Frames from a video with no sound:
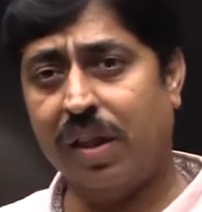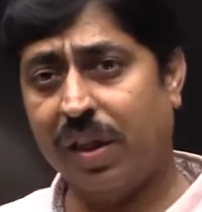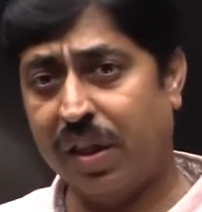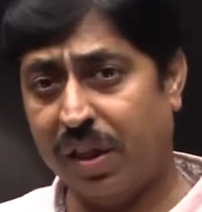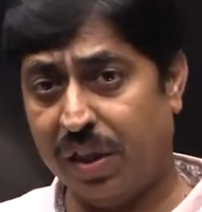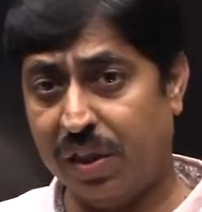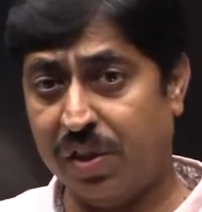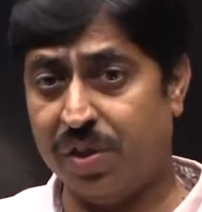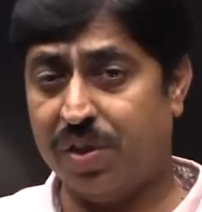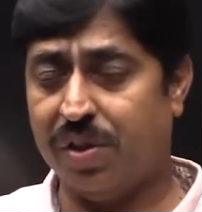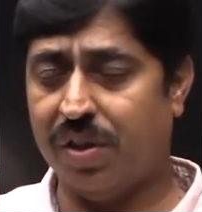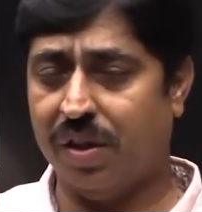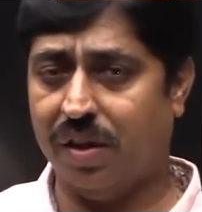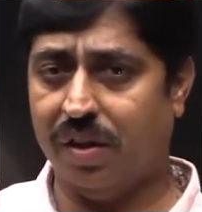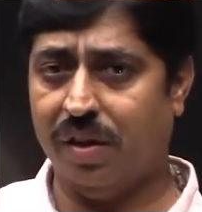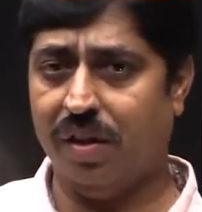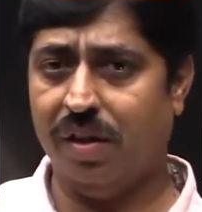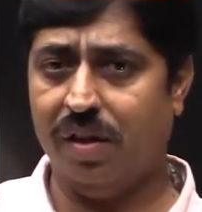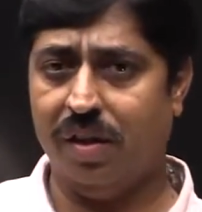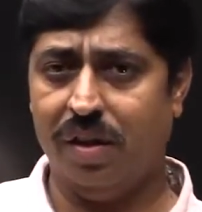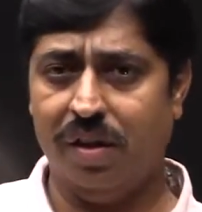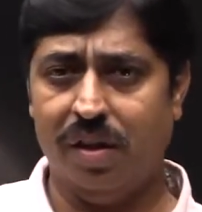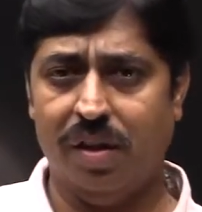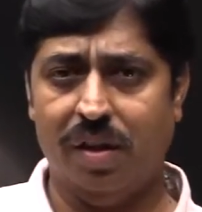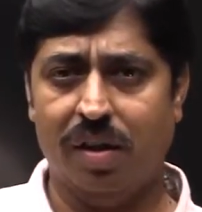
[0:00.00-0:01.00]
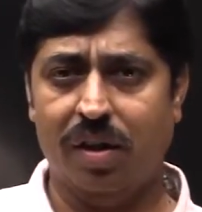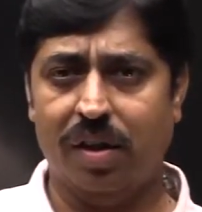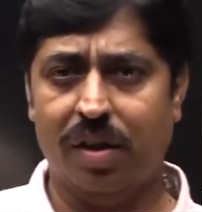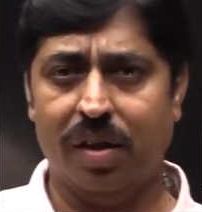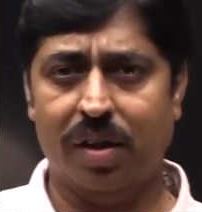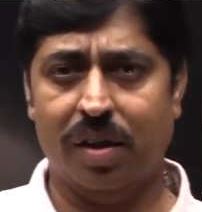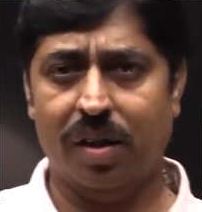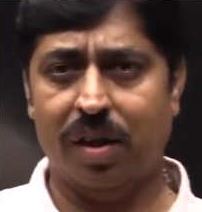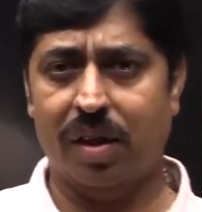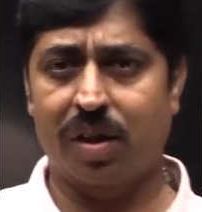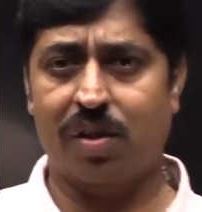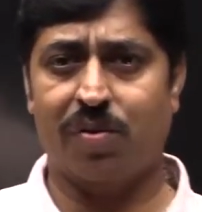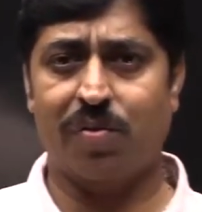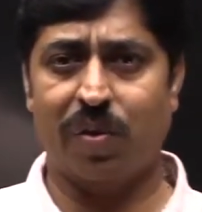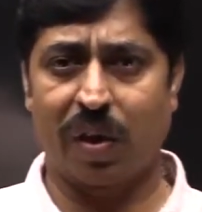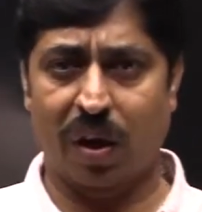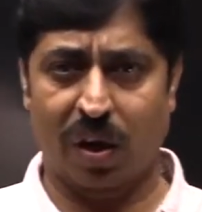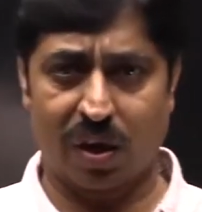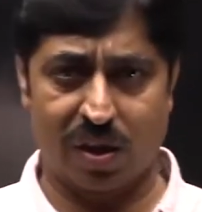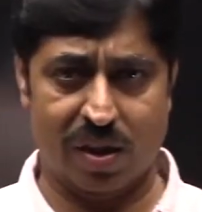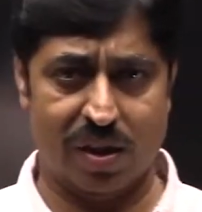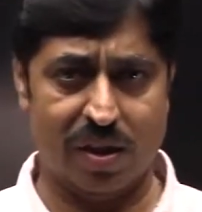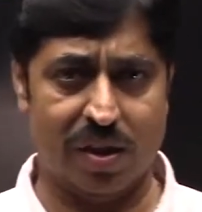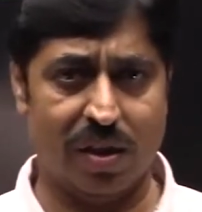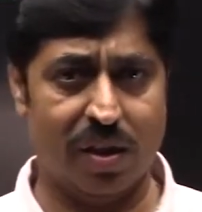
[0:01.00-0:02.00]
initially his
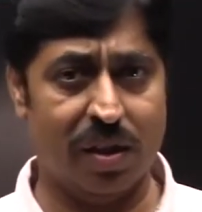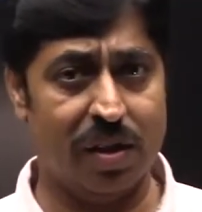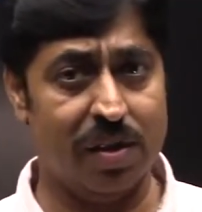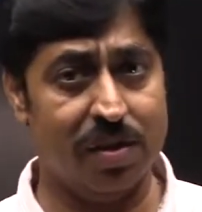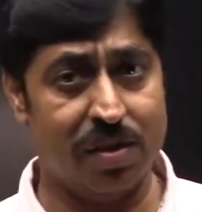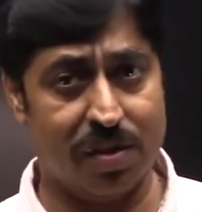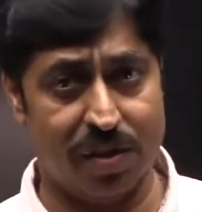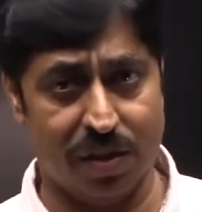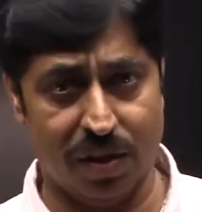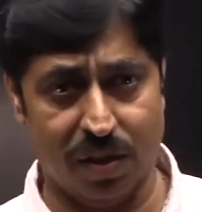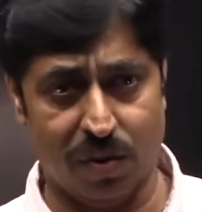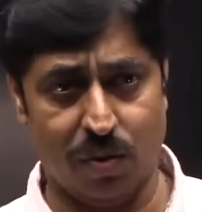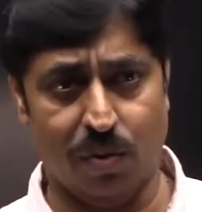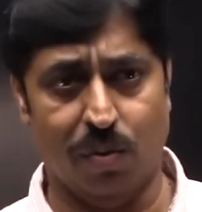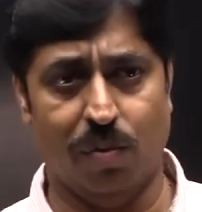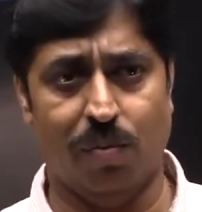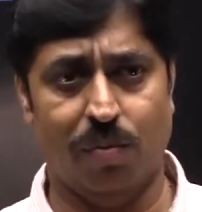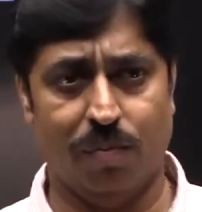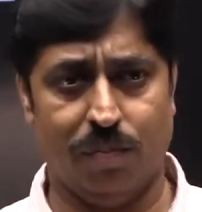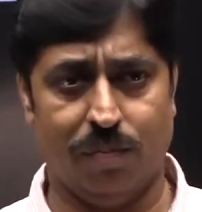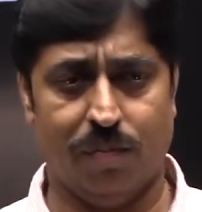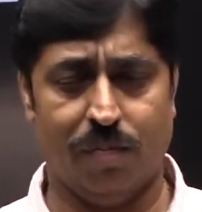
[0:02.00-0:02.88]
velocity is 0.